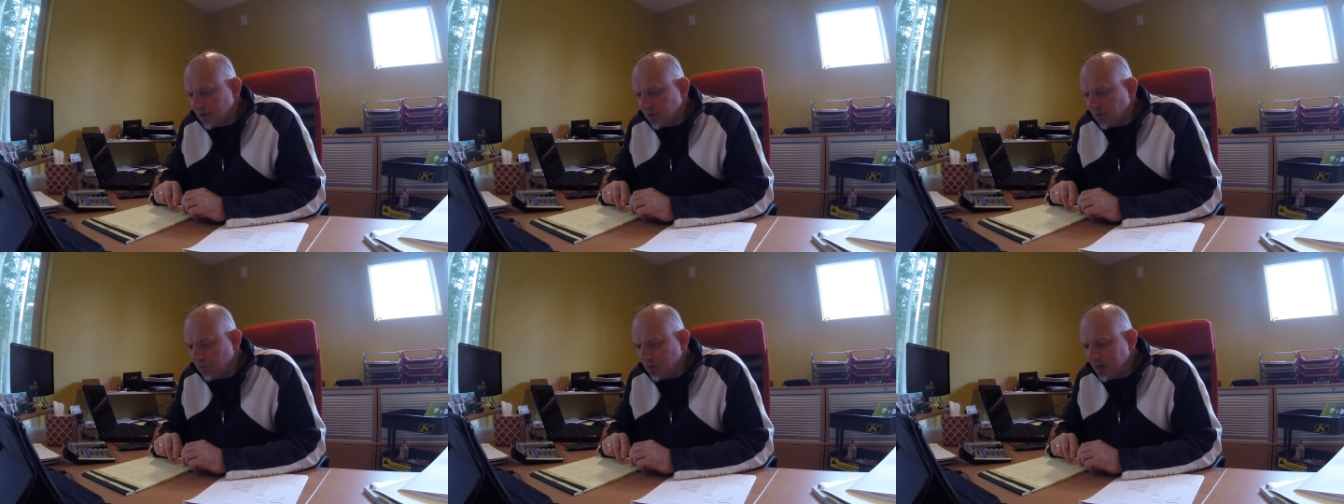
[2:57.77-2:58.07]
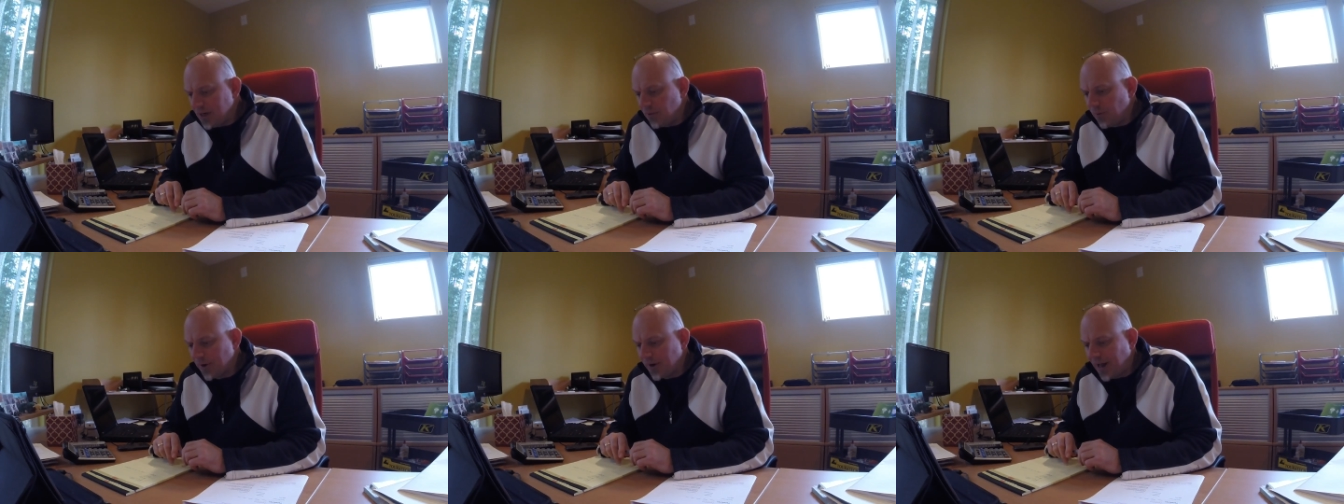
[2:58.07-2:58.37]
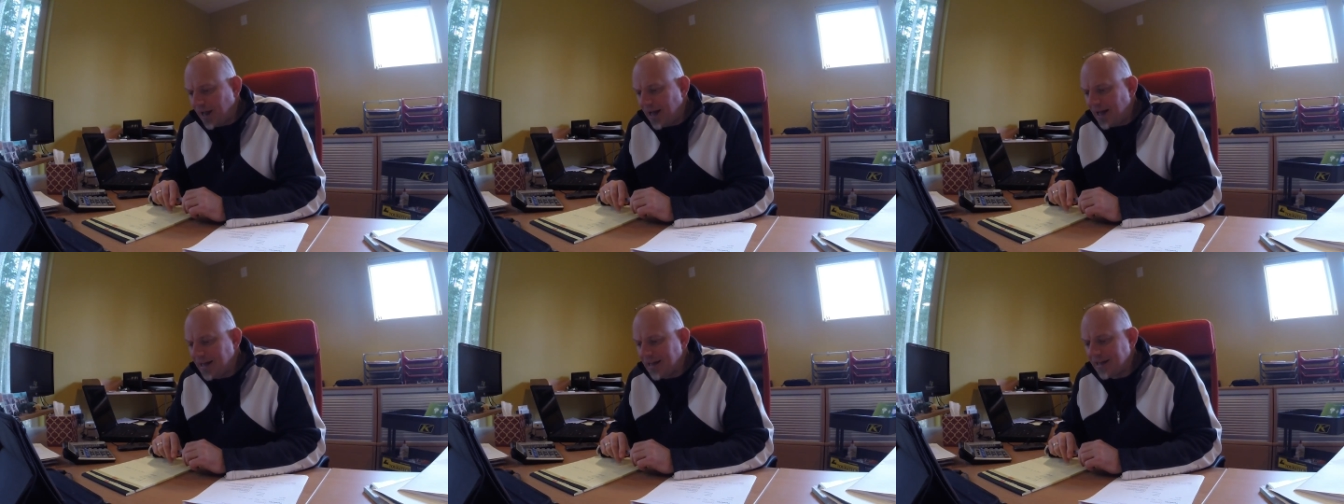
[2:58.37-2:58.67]
Really
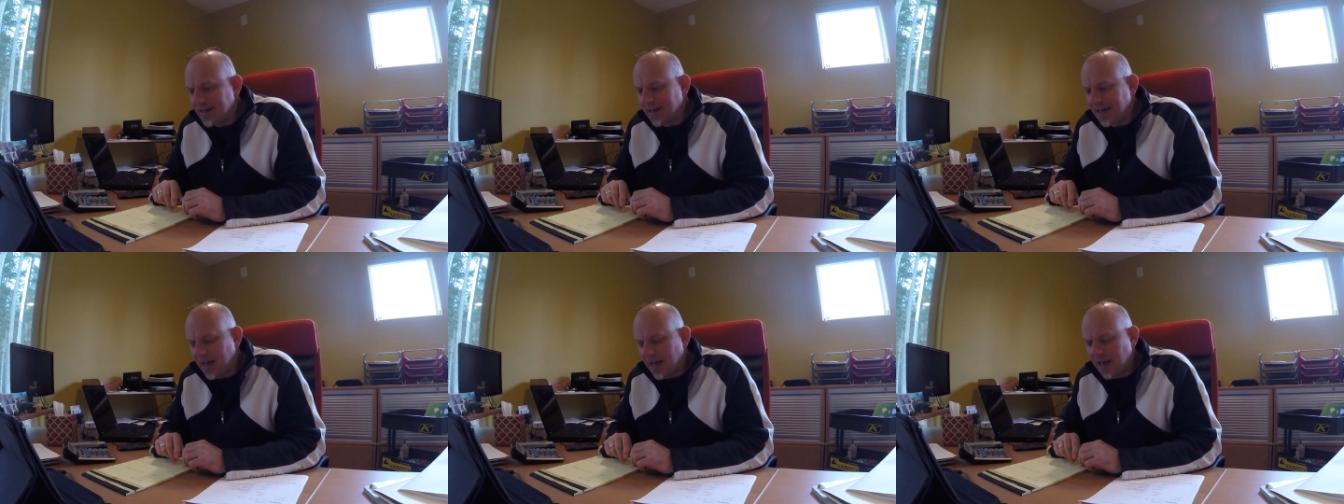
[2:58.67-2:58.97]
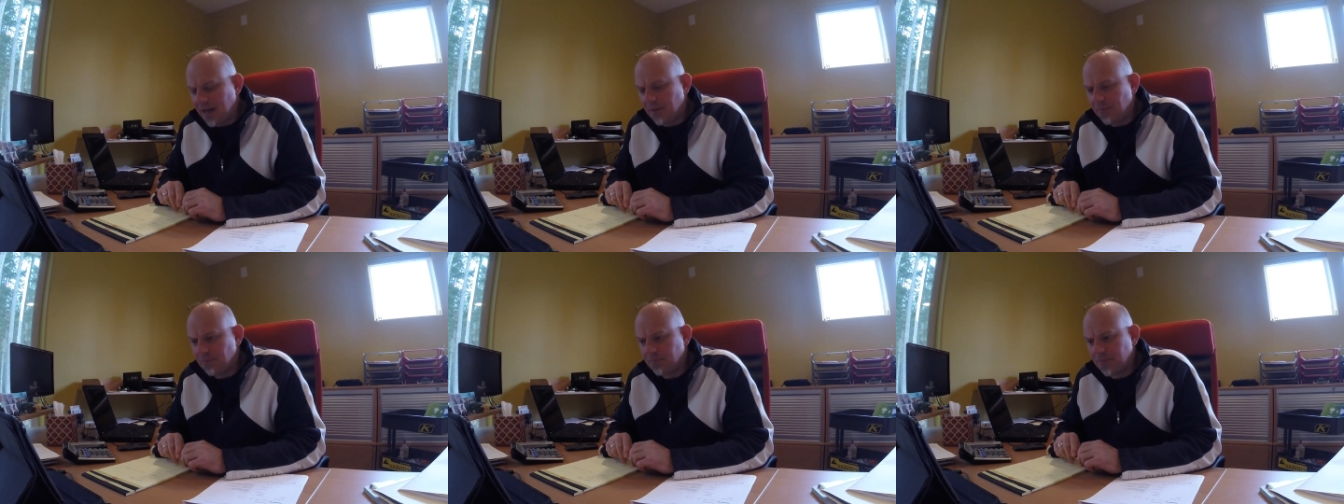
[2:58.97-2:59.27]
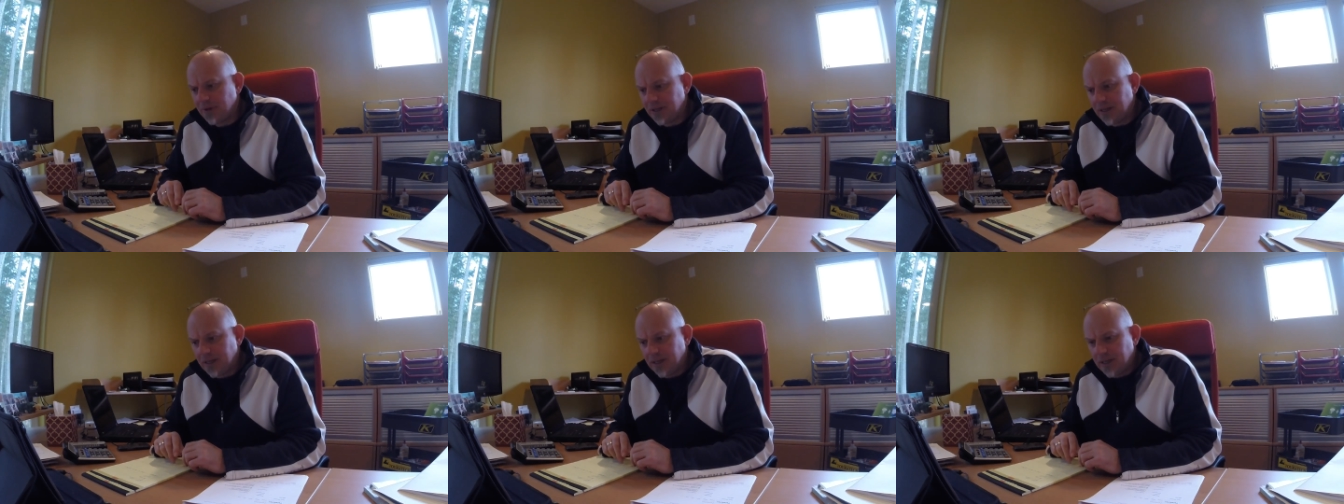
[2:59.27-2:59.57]
what I
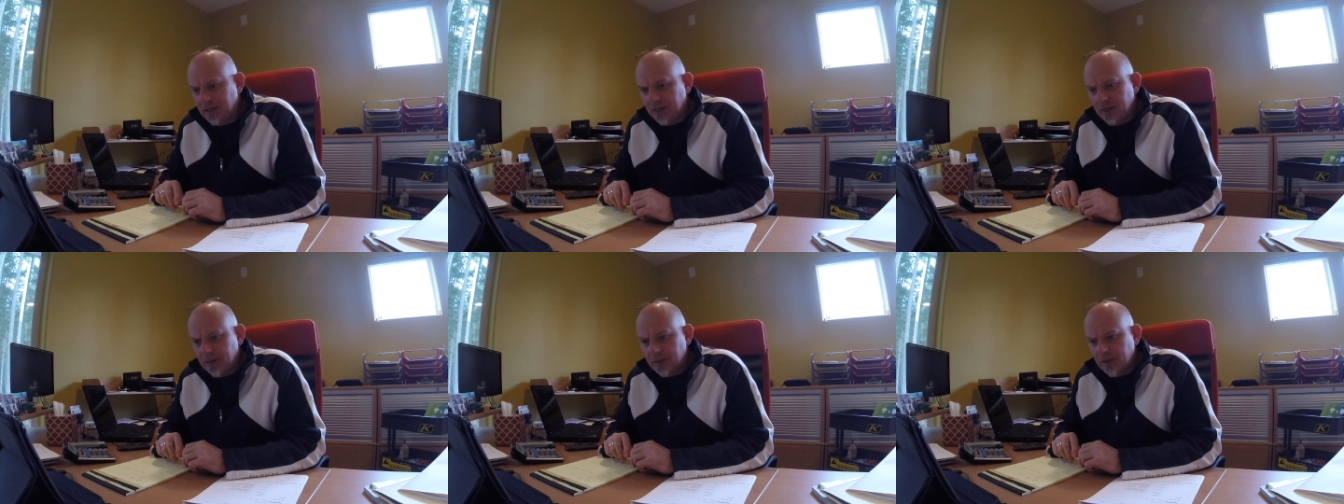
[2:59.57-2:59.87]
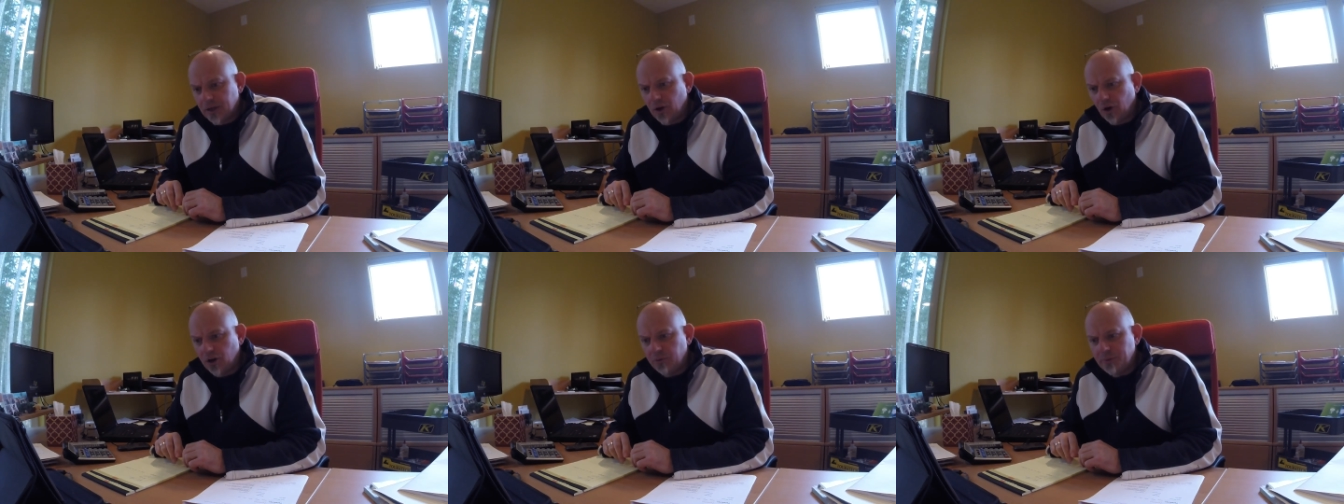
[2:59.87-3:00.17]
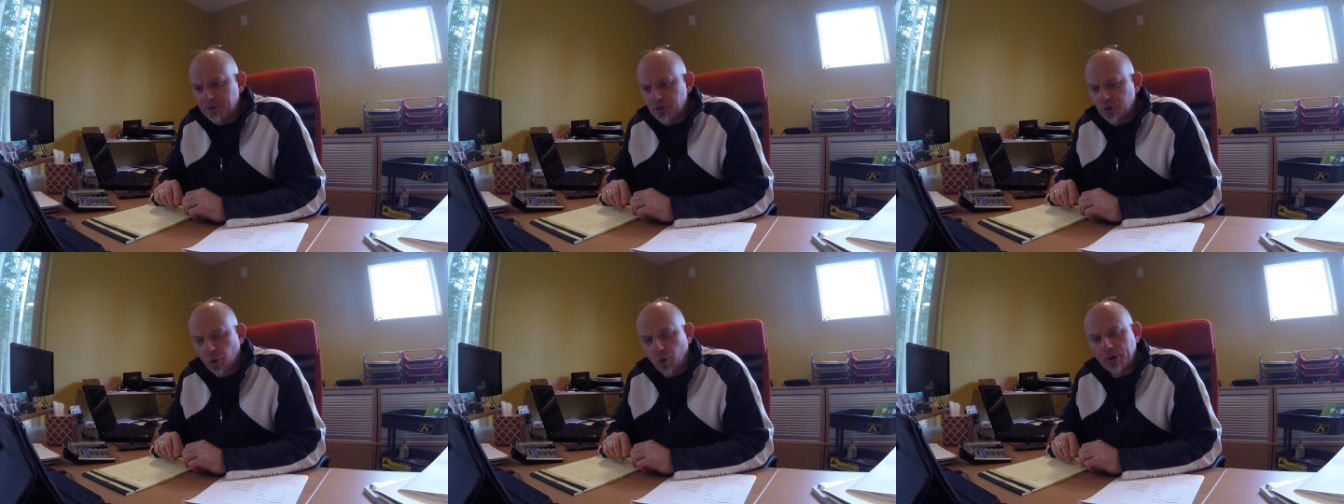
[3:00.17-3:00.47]
am going
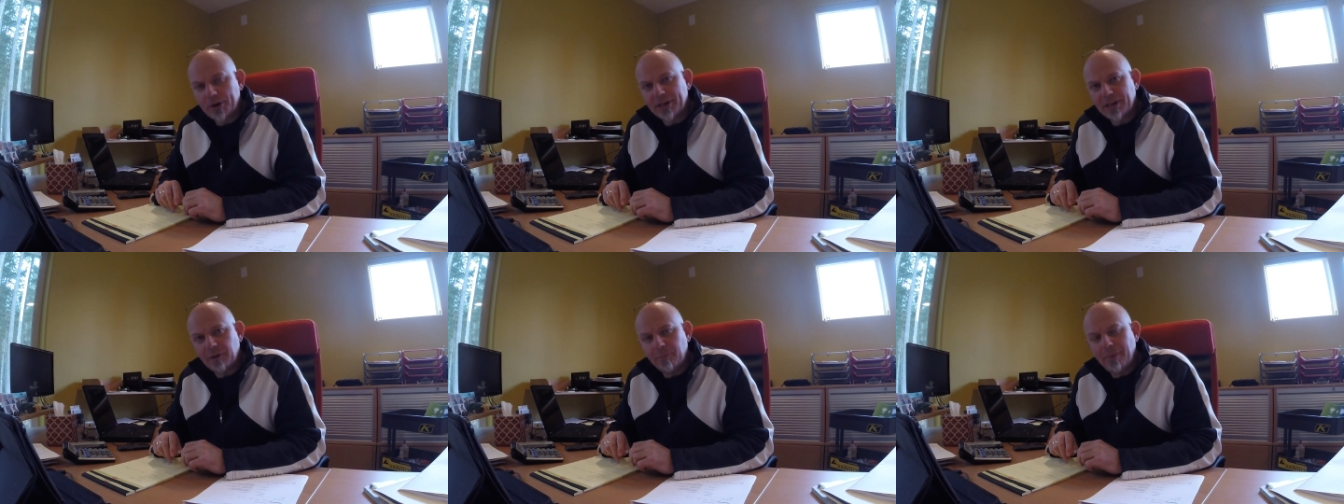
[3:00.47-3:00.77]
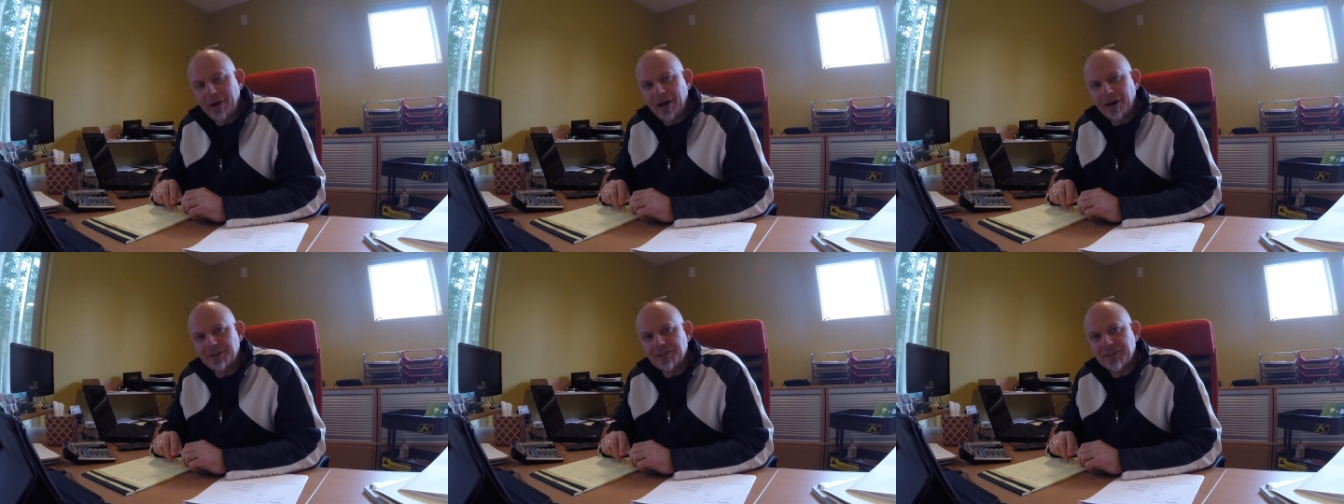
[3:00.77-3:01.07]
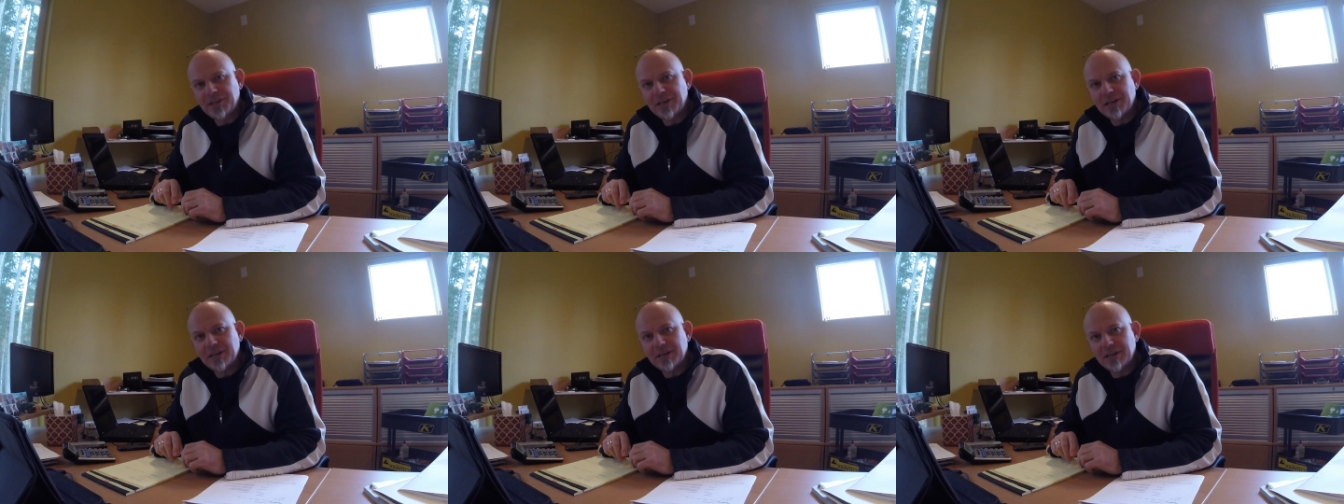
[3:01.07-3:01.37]
to be talking about
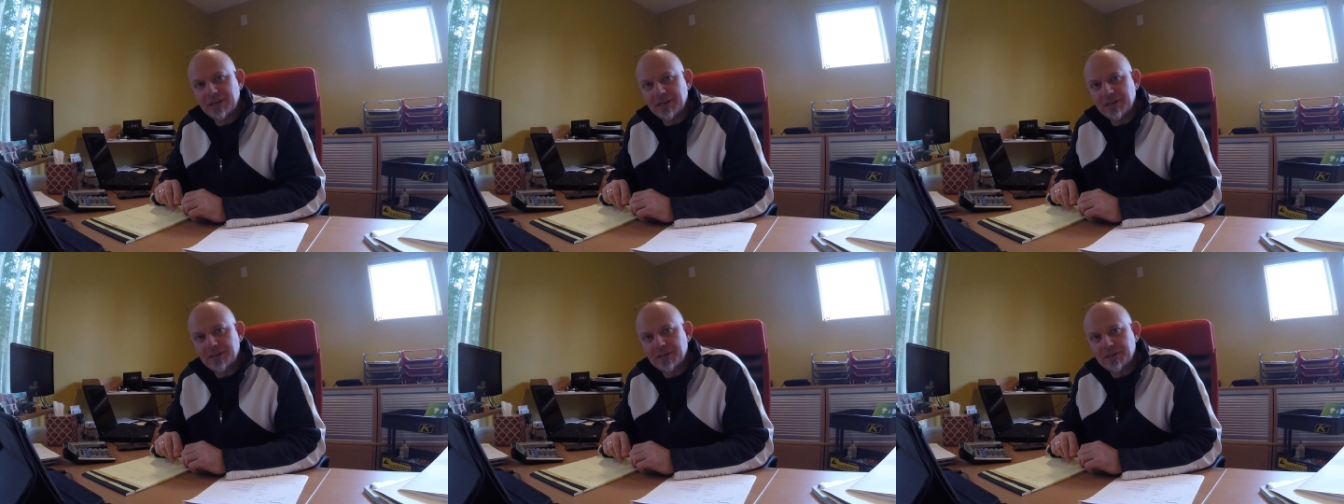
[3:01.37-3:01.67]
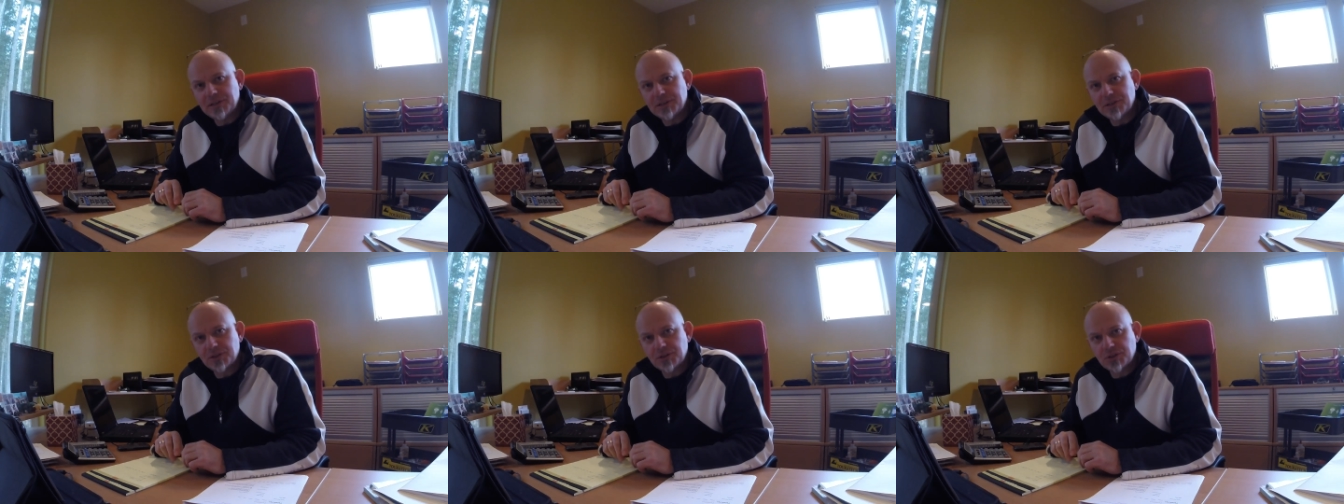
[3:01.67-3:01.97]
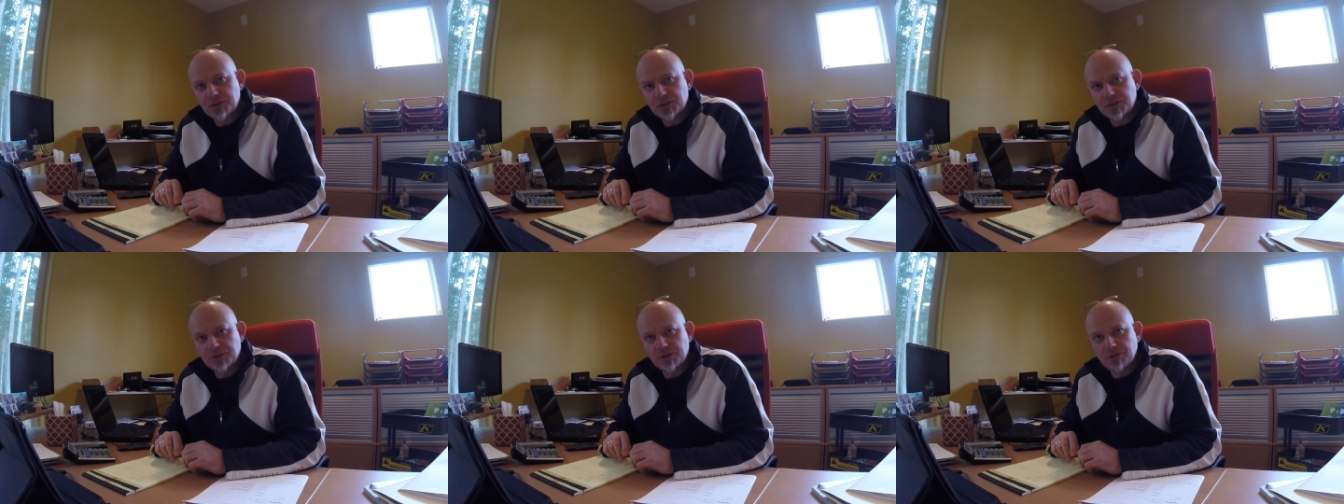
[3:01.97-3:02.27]
here
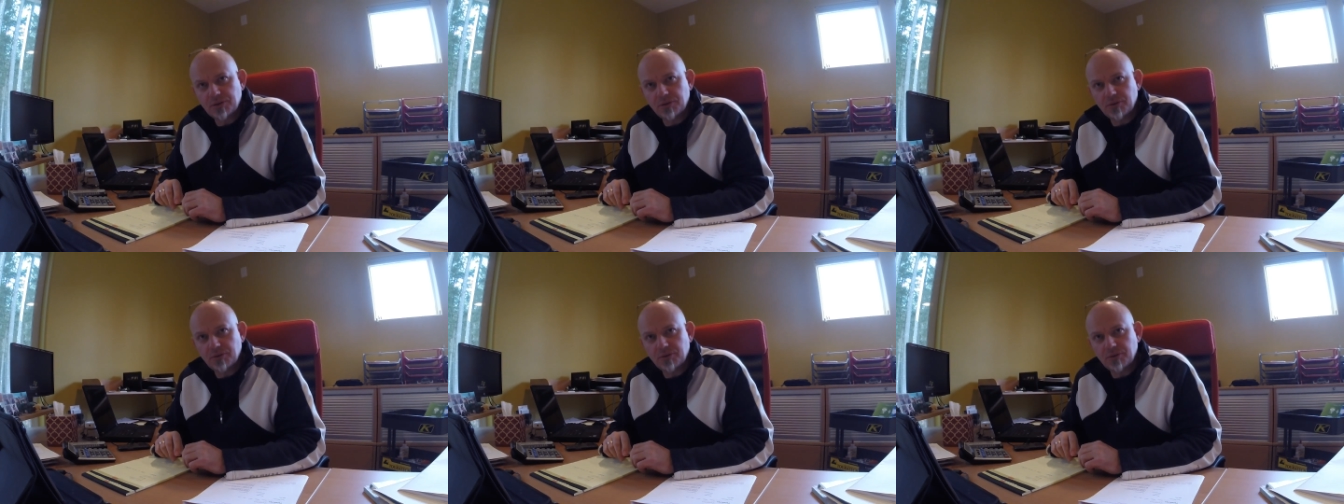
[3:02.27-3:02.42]
is